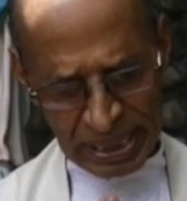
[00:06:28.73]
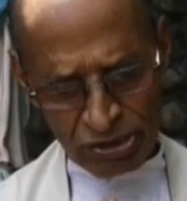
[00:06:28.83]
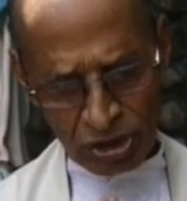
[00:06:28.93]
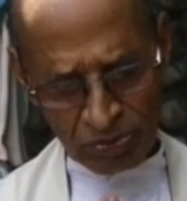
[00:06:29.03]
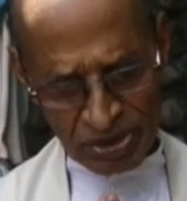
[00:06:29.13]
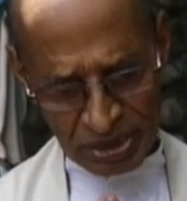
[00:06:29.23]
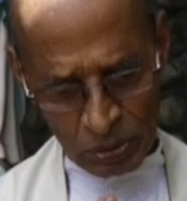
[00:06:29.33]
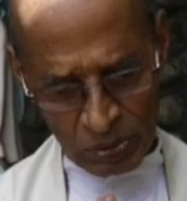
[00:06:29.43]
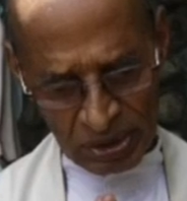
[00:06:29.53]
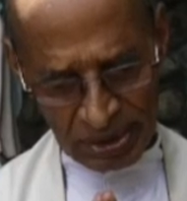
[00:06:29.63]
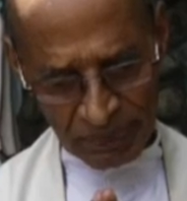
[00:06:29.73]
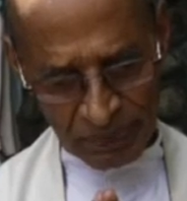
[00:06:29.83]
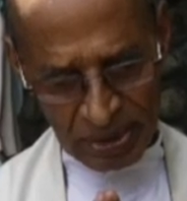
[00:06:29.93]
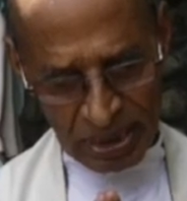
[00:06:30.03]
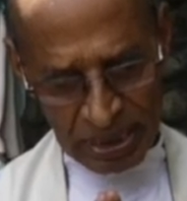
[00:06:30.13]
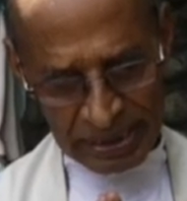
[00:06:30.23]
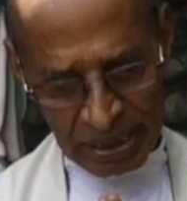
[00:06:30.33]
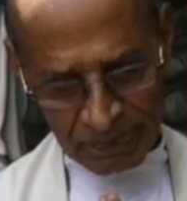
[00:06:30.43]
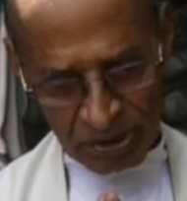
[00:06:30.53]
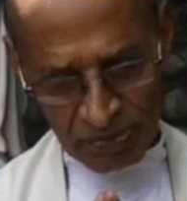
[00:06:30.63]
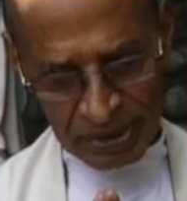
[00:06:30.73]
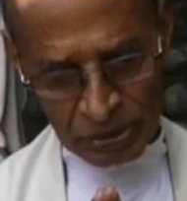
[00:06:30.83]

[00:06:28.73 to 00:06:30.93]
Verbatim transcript: allurements of the world. Help them be